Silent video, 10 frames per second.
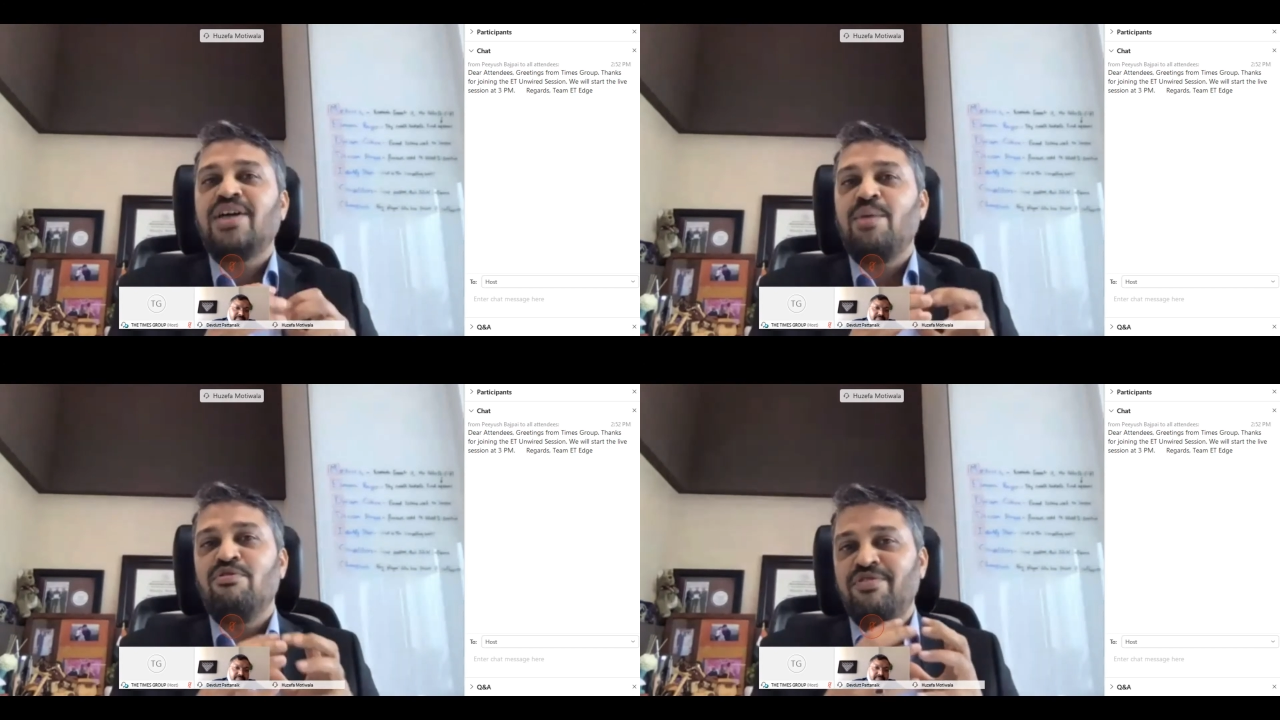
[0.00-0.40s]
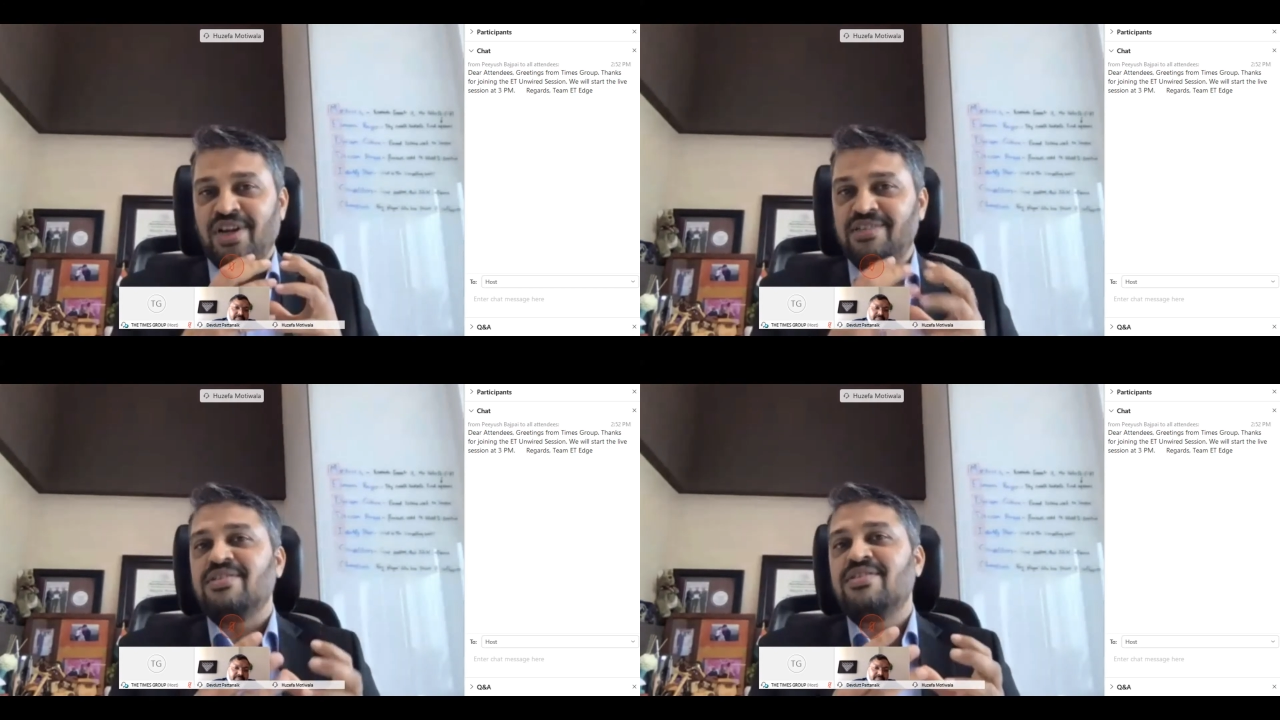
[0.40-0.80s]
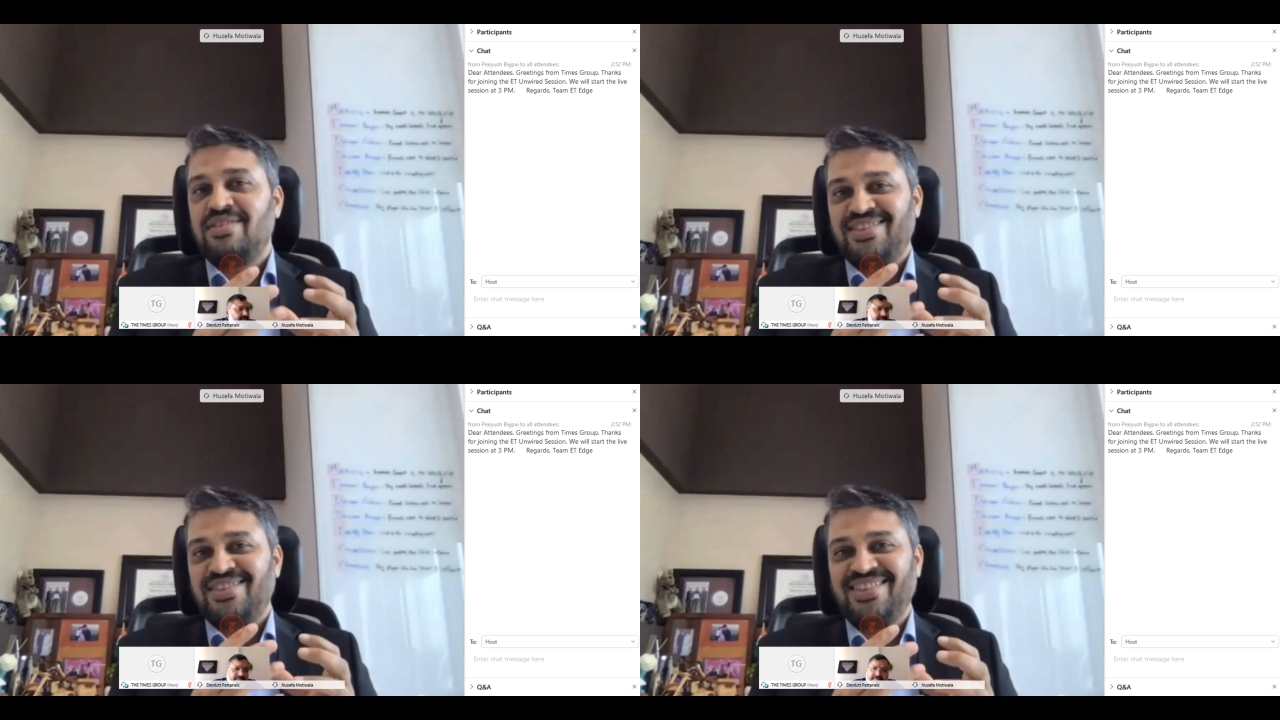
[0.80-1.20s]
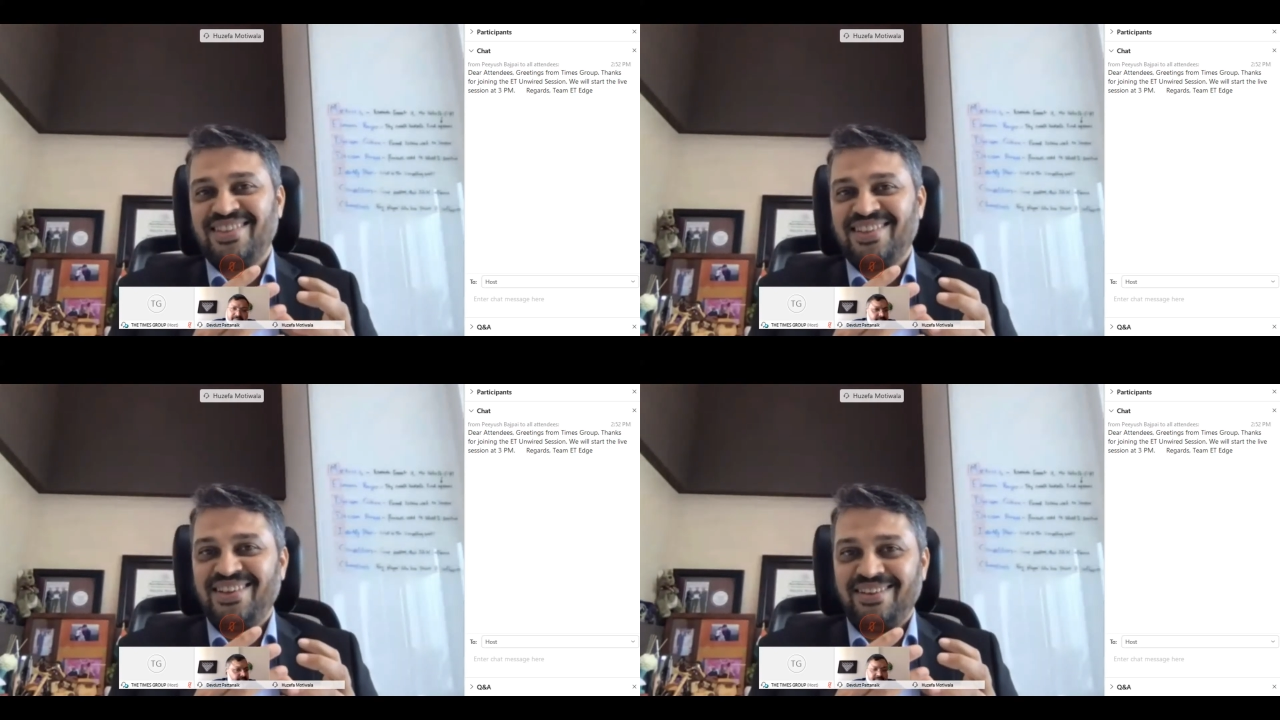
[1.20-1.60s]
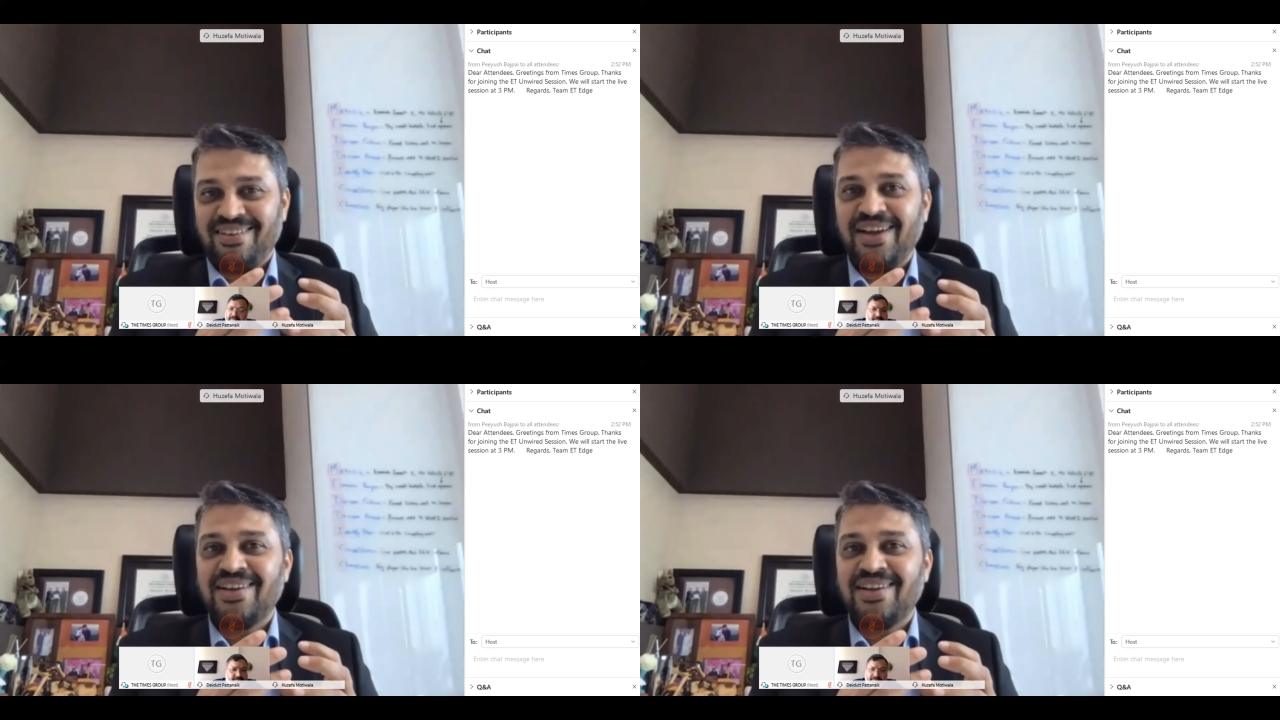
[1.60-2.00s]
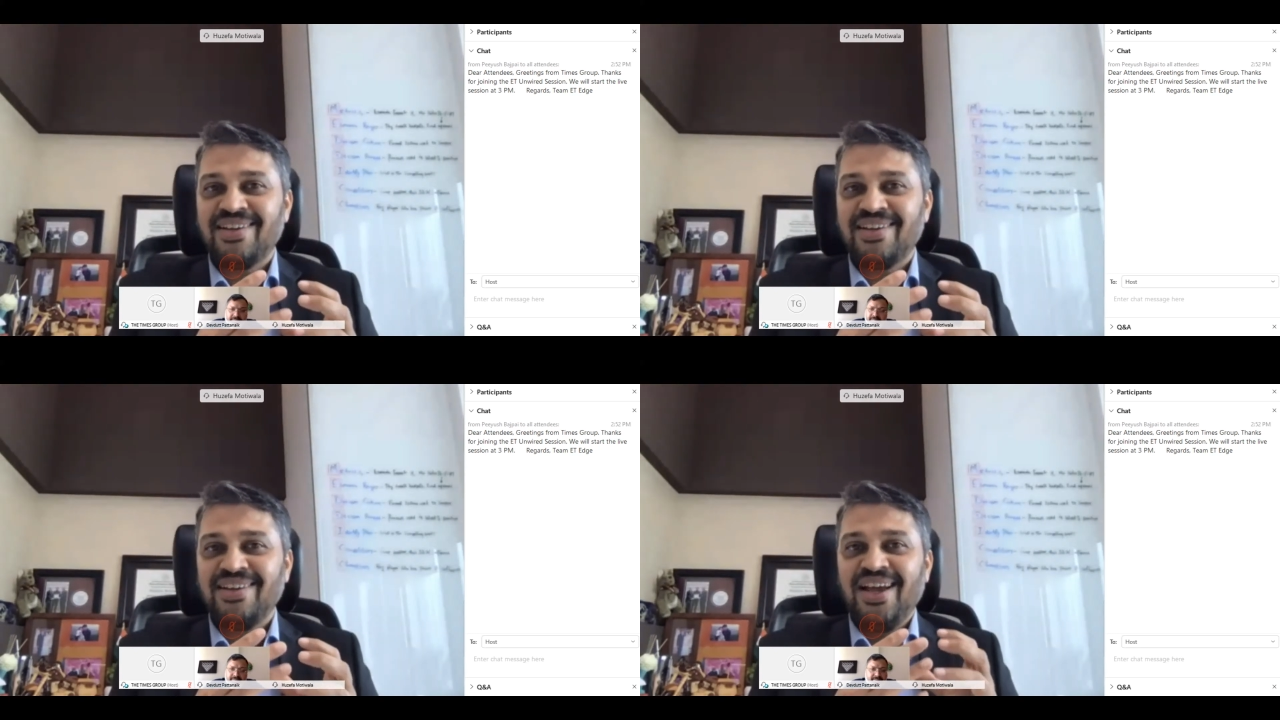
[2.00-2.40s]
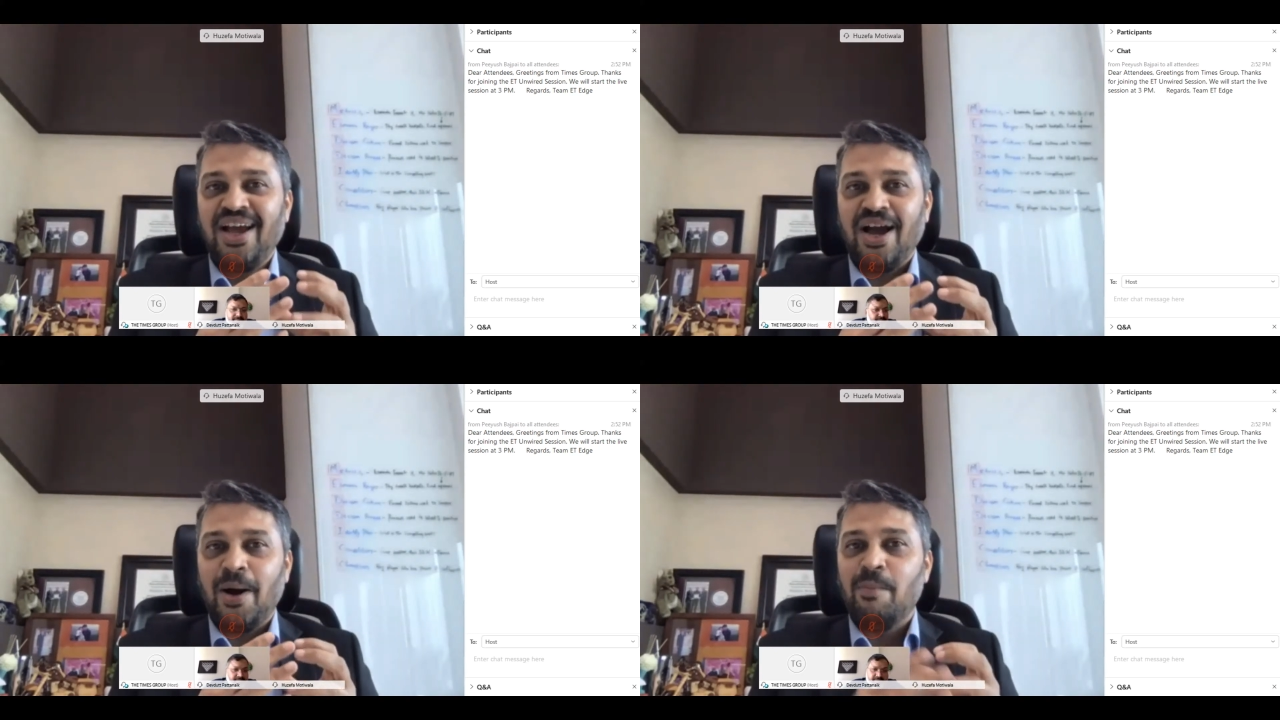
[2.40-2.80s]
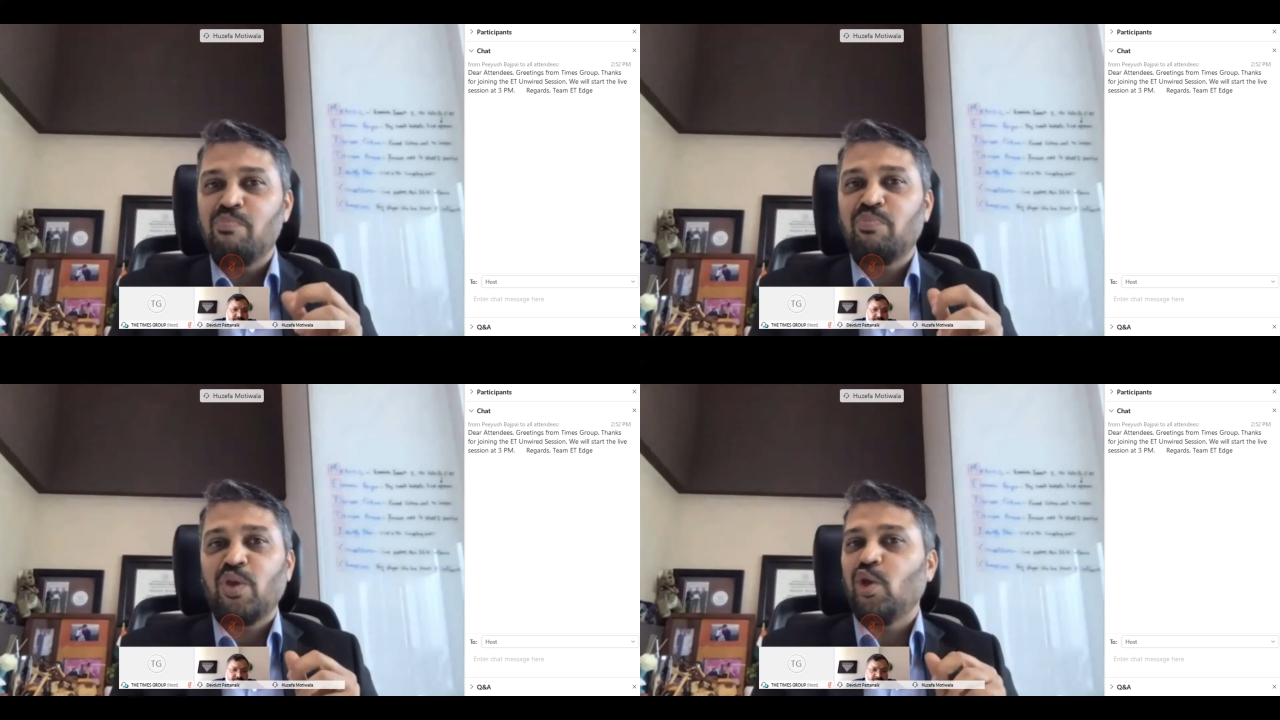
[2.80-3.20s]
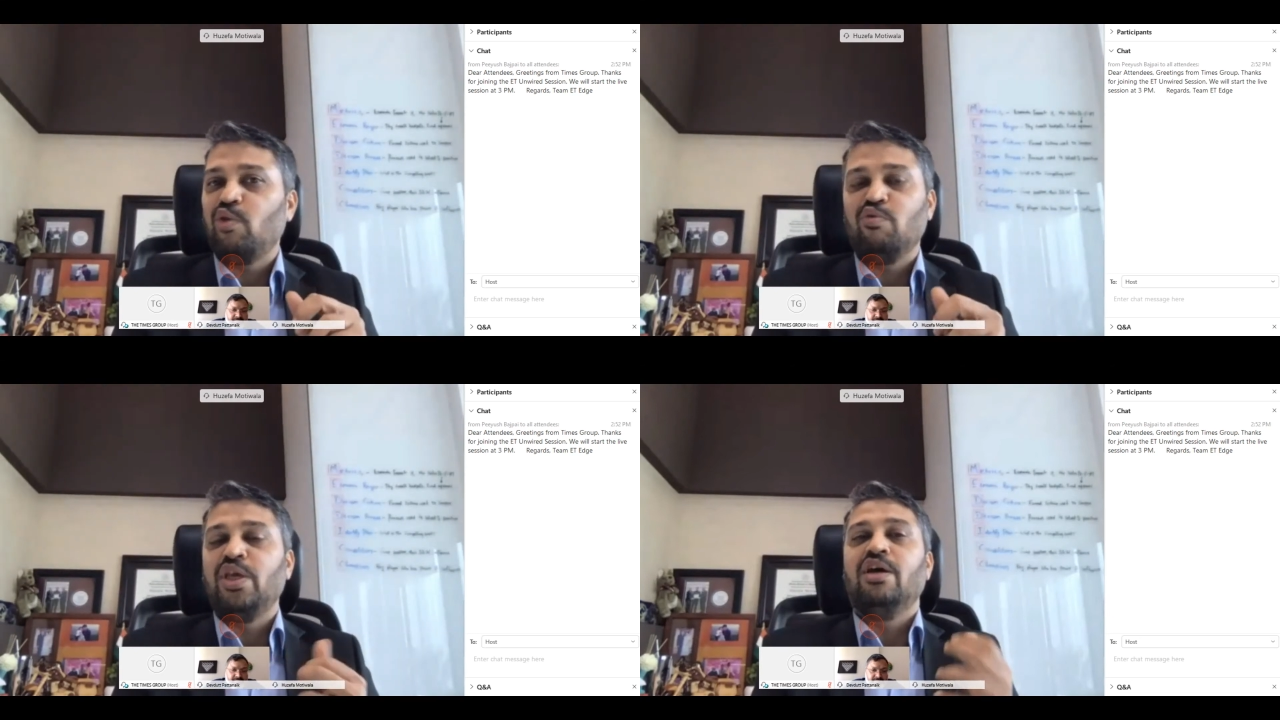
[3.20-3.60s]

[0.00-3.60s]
Earlier days, innovation was all about business opportunities.